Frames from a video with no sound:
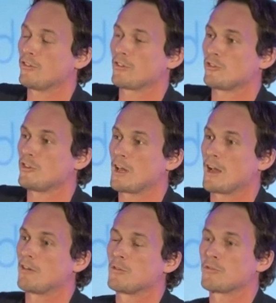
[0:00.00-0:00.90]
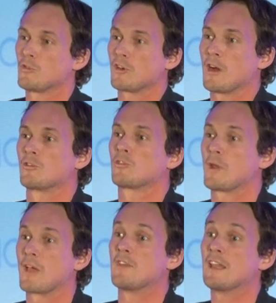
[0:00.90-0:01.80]
our chill-out area in Fruit Tower. So
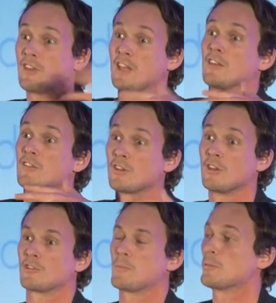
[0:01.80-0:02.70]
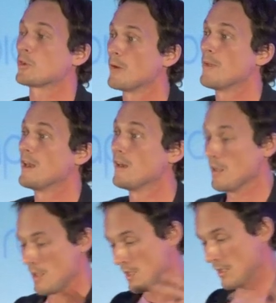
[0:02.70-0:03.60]
we have knit-ins. So people come in.
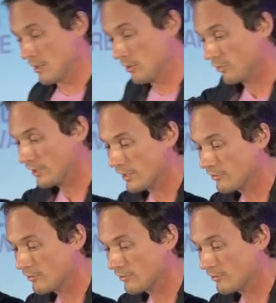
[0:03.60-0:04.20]
You can see it